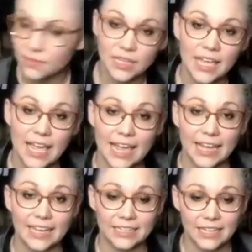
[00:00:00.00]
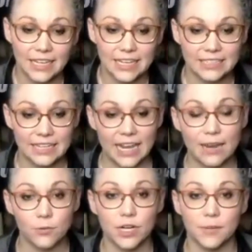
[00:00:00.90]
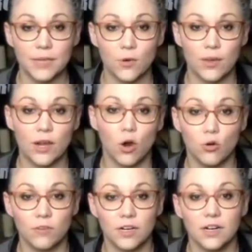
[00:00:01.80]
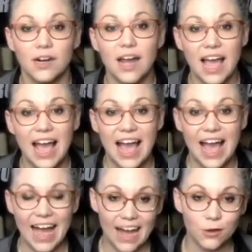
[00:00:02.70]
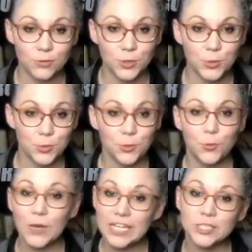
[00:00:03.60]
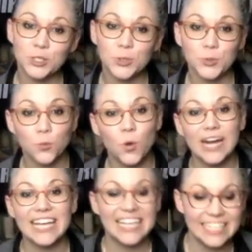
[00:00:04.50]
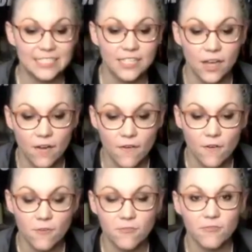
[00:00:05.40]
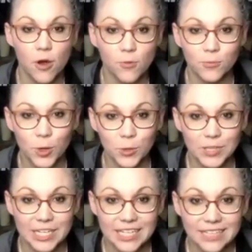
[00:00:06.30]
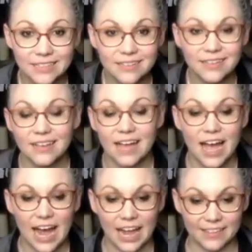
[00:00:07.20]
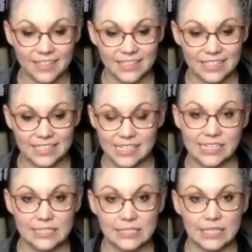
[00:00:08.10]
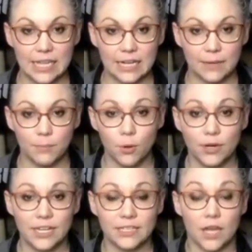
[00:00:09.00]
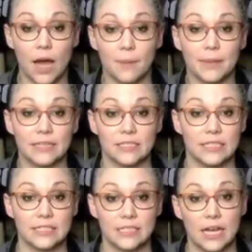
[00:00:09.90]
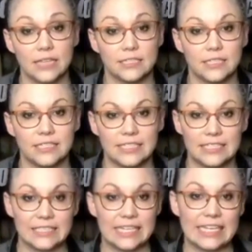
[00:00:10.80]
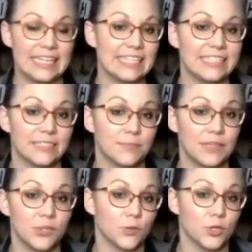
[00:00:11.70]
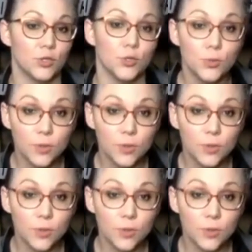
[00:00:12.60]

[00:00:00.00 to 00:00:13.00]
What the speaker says: And tonight we're going to be going over when to, what is foam rolling. I think this is an important topic to discuss, since it is something you can do